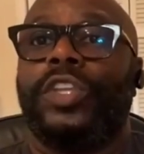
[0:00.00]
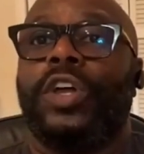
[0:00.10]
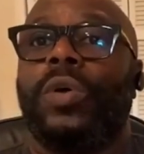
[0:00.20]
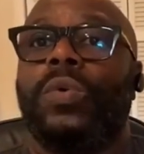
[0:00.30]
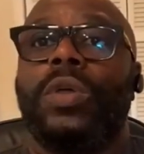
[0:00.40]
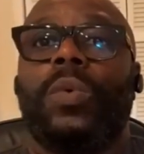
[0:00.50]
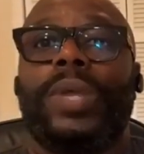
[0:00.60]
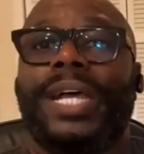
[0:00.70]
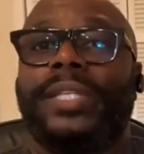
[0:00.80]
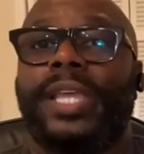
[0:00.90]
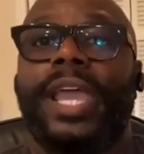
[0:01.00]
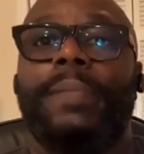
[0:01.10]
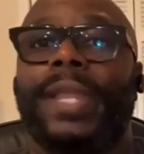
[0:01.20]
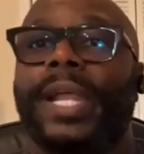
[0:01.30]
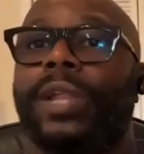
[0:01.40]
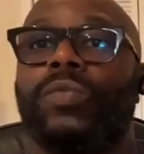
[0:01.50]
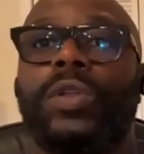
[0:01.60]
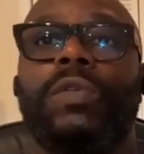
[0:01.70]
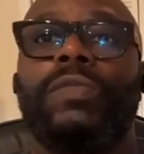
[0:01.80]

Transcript: You know, when I say, hey, man, I got to run